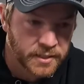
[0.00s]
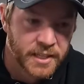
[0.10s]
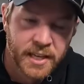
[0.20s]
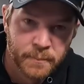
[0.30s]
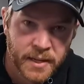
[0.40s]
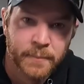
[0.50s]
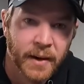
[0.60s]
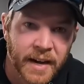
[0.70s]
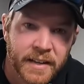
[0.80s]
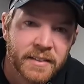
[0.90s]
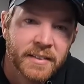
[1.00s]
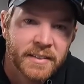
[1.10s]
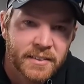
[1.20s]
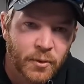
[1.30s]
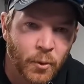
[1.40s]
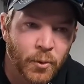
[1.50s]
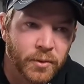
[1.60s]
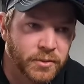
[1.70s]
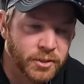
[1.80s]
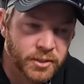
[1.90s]
going to get beat by it,
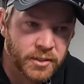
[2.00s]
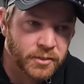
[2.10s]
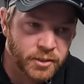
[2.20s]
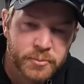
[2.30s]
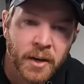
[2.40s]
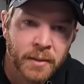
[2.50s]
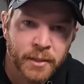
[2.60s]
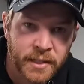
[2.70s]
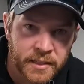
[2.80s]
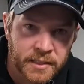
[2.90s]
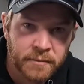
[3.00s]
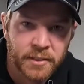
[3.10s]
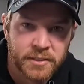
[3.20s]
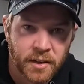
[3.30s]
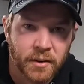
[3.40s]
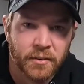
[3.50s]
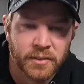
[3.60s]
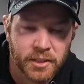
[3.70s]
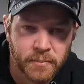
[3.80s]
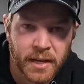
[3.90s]
or you're going to lose money because of it.
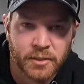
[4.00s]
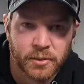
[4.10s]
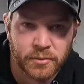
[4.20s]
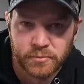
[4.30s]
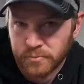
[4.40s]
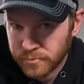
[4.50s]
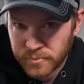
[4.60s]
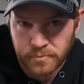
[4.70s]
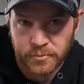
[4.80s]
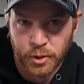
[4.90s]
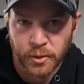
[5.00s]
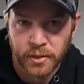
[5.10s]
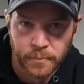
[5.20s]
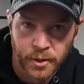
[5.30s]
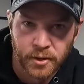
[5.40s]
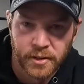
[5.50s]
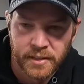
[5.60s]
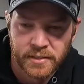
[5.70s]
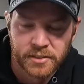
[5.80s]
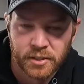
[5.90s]
So you might as well join the
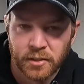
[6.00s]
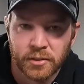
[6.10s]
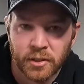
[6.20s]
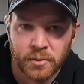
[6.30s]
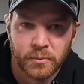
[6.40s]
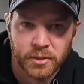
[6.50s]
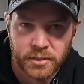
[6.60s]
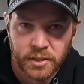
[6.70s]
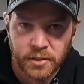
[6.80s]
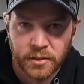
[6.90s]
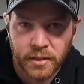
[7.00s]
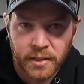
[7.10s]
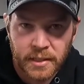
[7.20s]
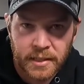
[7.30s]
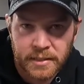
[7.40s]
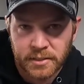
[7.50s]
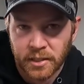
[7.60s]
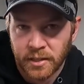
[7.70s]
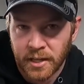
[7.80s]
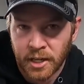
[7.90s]
party and start throwing one too.
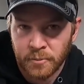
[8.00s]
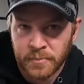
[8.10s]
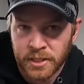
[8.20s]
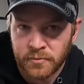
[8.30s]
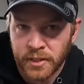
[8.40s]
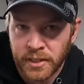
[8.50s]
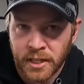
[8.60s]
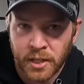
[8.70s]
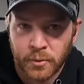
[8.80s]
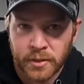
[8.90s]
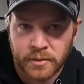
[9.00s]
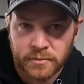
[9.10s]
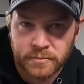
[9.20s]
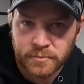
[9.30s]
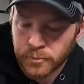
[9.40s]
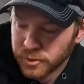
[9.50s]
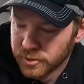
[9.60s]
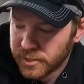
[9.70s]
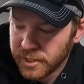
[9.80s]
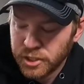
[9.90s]
So I hope this video
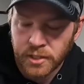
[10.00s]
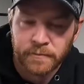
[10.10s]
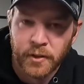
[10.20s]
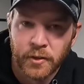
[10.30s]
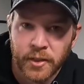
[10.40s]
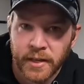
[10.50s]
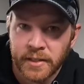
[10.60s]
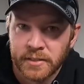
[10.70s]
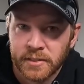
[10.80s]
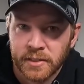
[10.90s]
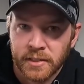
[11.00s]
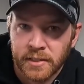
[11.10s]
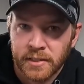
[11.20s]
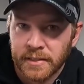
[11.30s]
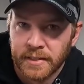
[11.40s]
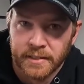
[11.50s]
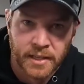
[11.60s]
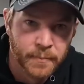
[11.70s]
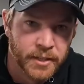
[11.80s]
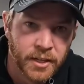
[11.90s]
will teach you a few things, and
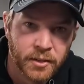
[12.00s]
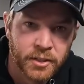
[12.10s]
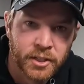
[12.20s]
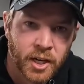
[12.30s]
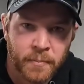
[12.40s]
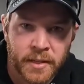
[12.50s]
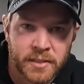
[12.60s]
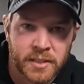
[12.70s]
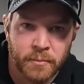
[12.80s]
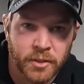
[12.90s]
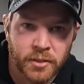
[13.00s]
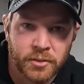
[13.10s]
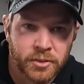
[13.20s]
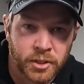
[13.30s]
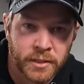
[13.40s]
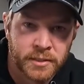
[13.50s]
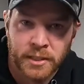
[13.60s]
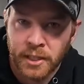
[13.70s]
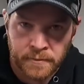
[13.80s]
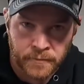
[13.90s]
let me know in the comments some of your tricks
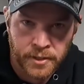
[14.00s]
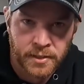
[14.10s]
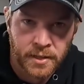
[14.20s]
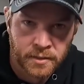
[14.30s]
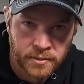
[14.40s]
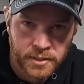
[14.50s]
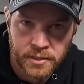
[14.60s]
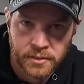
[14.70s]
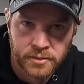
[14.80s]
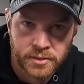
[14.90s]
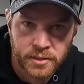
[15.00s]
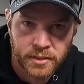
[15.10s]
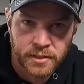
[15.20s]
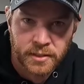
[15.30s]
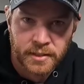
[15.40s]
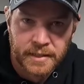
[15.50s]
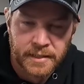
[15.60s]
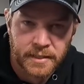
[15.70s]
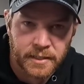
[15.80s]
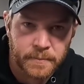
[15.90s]
that you have figured out over the years.
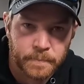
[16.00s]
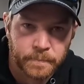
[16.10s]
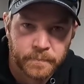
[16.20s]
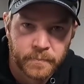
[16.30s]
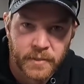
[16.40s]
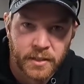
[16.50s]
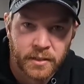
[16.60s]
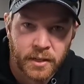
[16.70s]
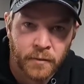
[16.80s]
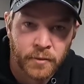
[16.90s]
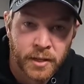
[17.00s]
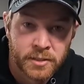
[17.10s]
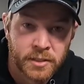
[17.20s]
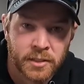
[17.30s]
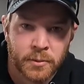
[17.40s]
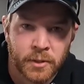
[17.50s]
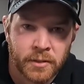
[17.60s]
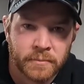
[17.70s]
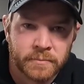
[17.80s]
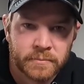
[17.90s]
And hopefully I'll see you on the
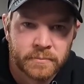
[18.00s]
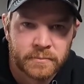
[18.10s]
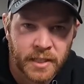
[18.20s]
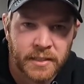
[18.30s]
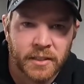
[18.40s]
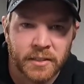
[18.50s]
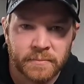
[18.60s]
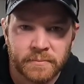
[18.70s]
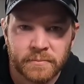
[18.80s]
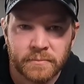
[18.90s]
water. Thank y'all.